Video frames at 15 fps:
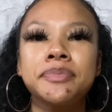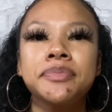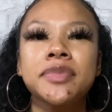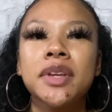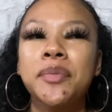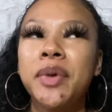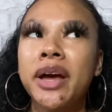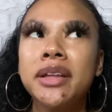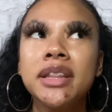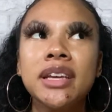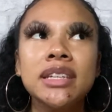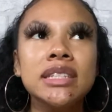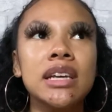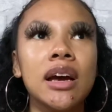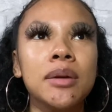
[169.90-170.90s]
Back
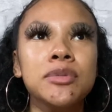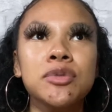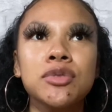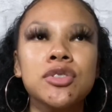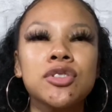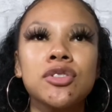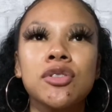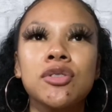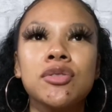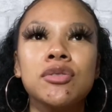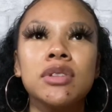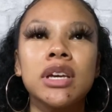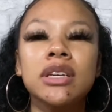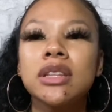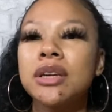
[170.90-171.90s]
then, times were
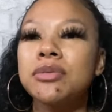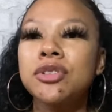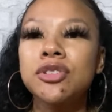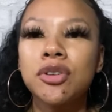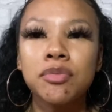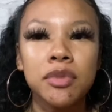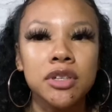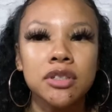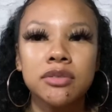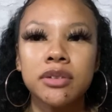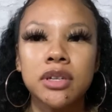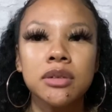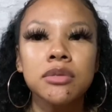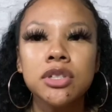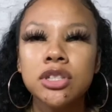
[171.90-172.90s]
they were so much fun.
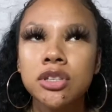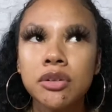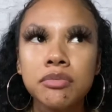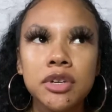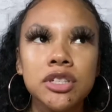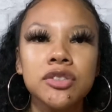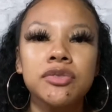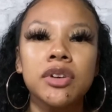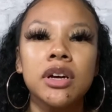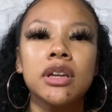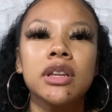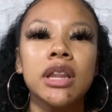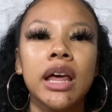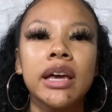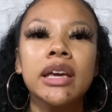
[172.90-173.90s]
It was so much fun.
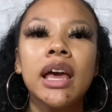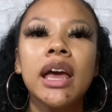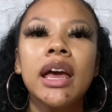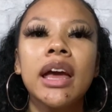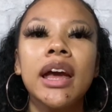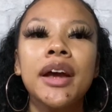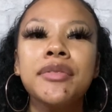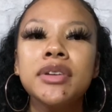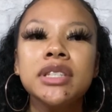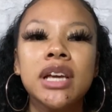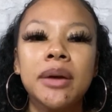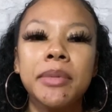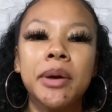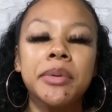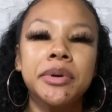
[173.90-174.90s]
Like, every time
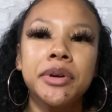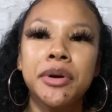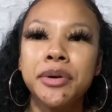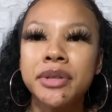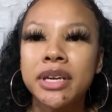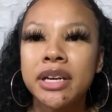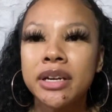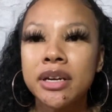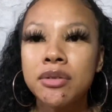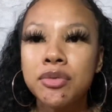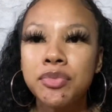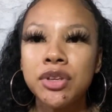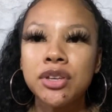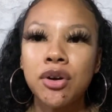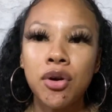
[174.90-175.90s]
I would go there, it would
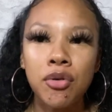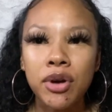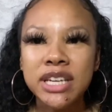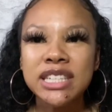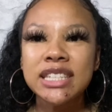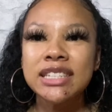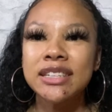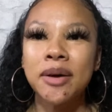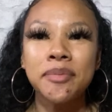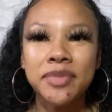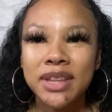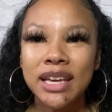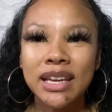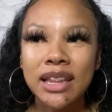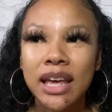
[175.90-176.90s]
be always
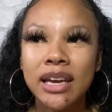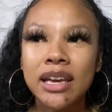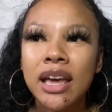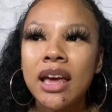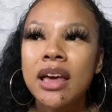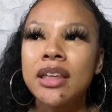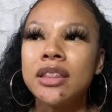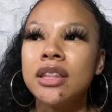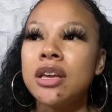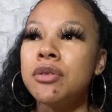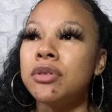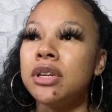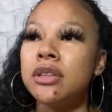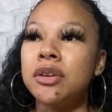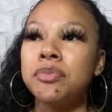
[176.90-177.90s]
something. Like, it would
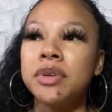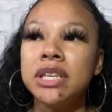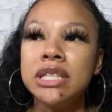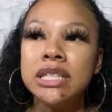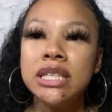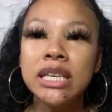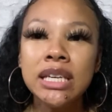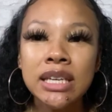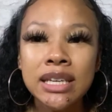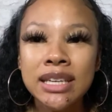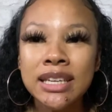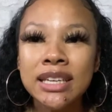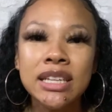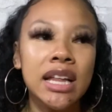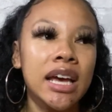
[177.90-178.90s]
either be
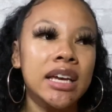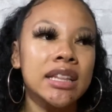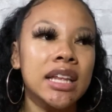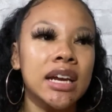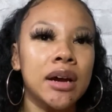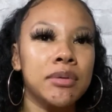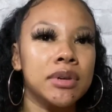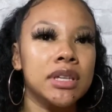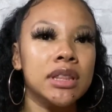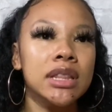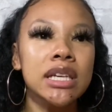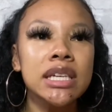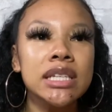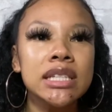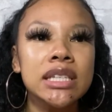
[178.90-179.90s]
tea, like, that I would
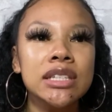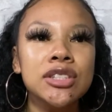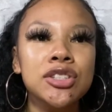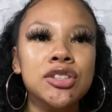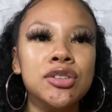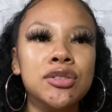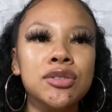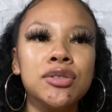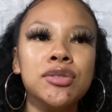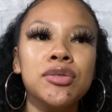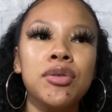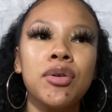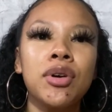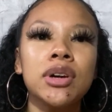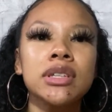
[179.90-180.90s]
listen to, or,